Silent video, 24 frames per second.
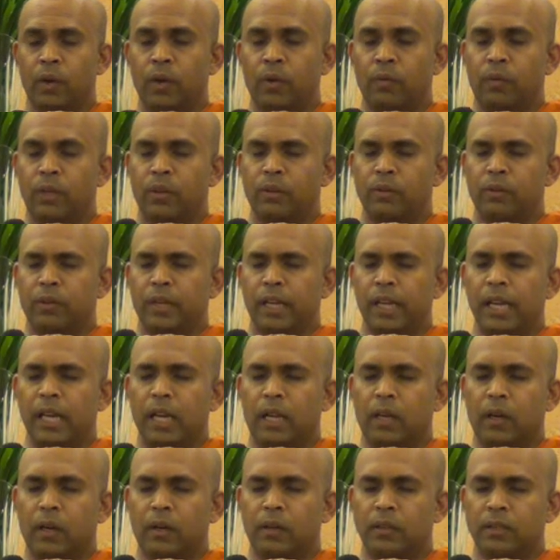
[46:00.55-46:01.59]
when you really
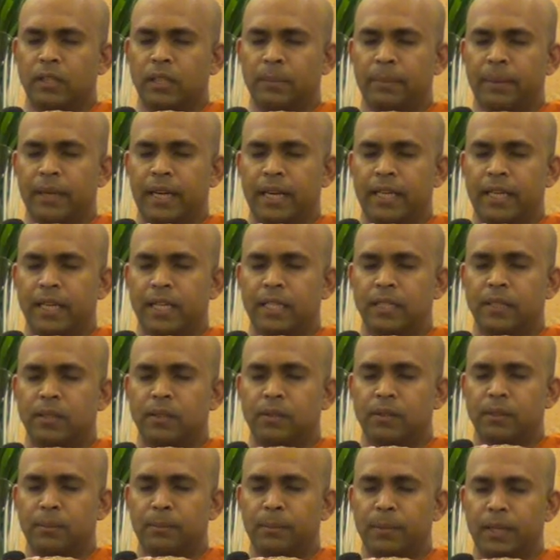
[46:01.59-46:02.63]
closely pay attention
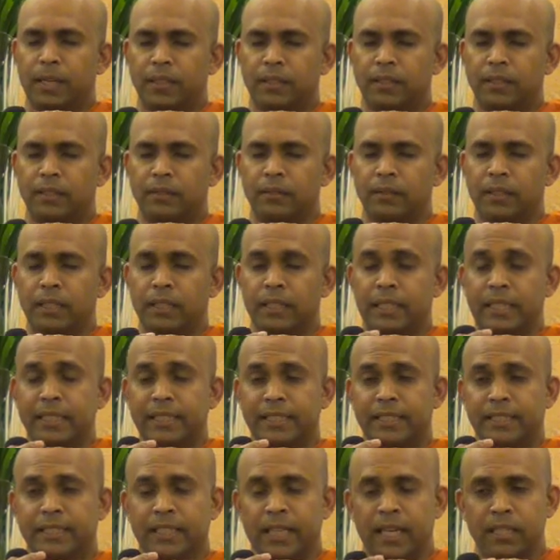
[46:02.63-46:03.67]
to the breath, in the
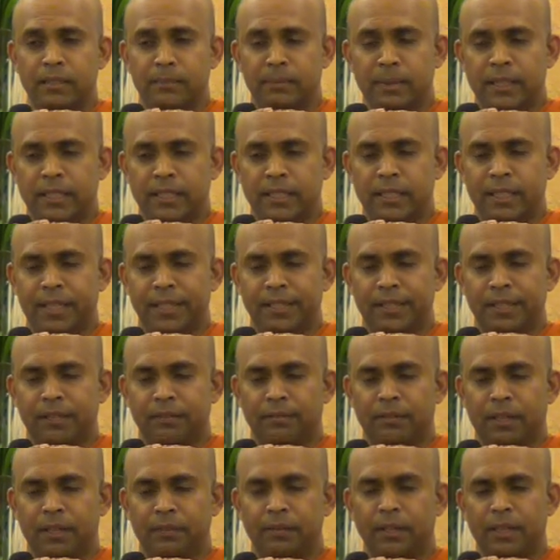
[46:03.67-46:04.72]
insight meditation,
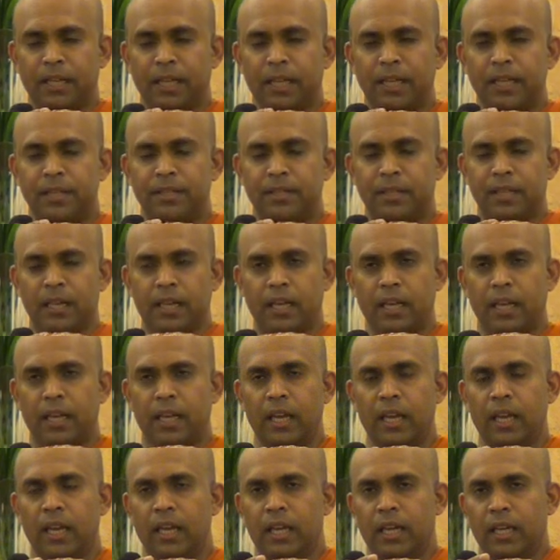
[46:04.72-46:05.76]
what we really say
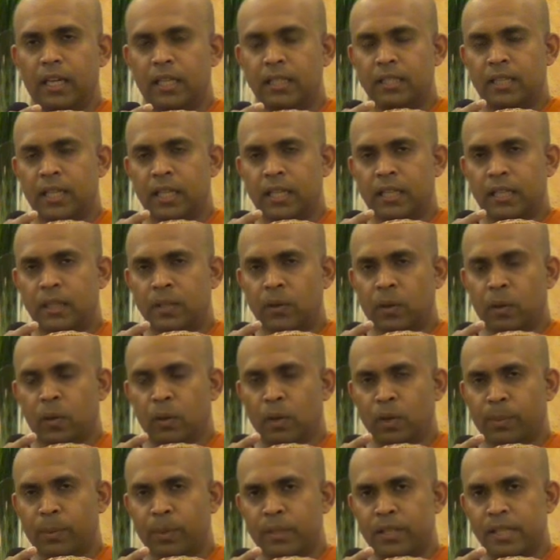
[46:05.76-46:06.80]
is that this
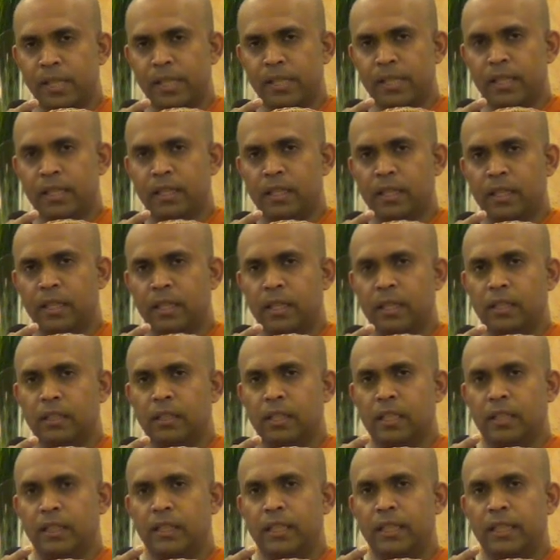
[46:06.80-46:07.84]
whole process,
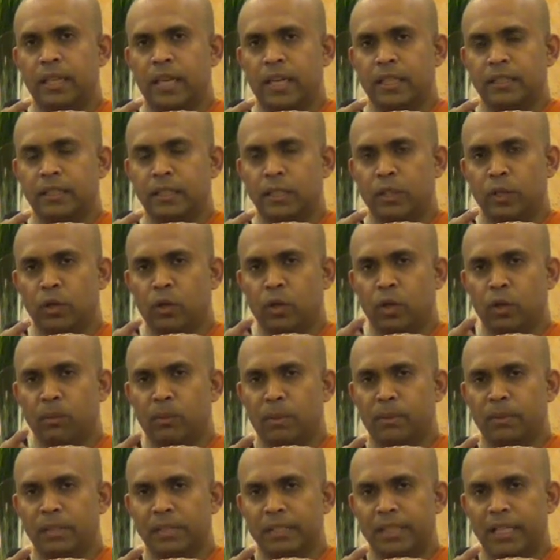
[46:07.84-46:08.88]
that there is no
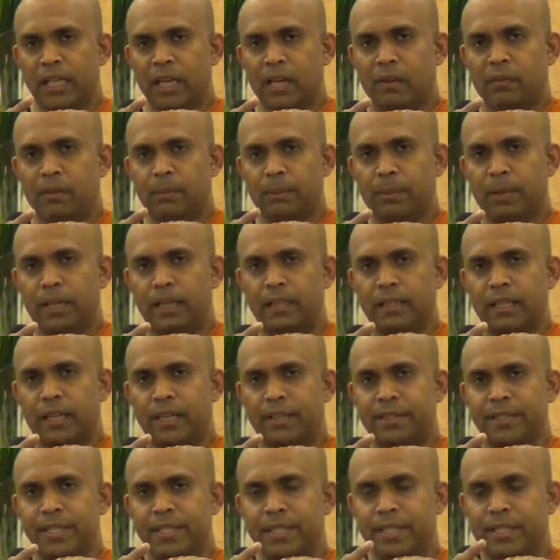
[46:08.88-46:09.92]
moment in our breath that
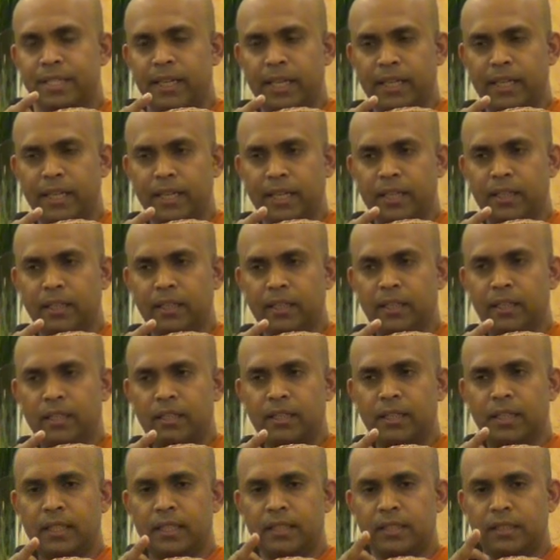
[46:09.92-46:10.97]
is static,
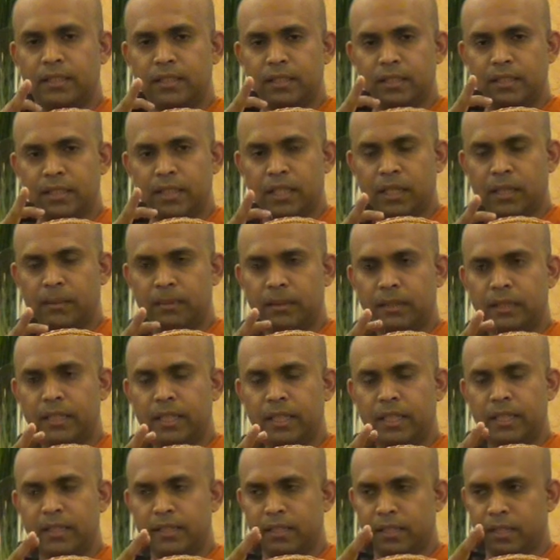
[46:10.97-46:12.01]
that is stable,
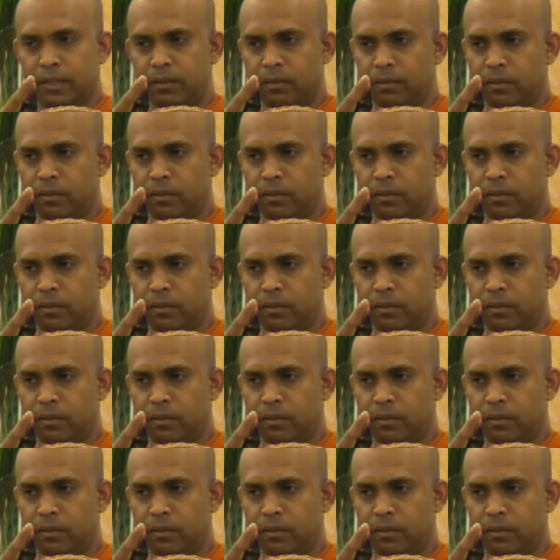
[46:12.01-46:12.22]
that is